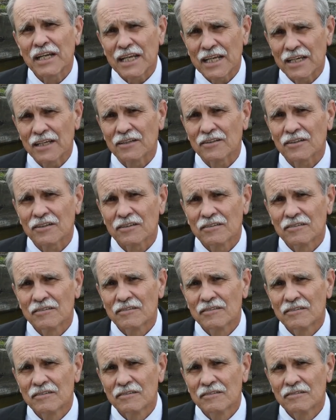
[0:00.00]
end,
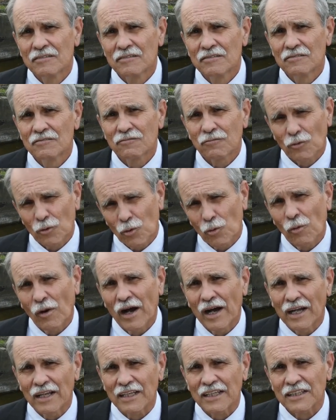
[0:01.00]
for a
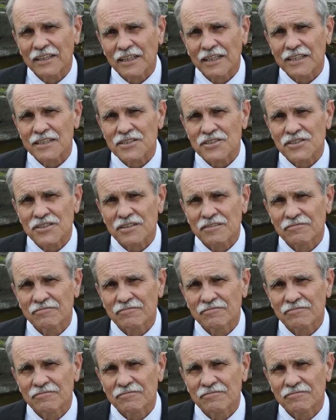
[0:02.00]
while at least.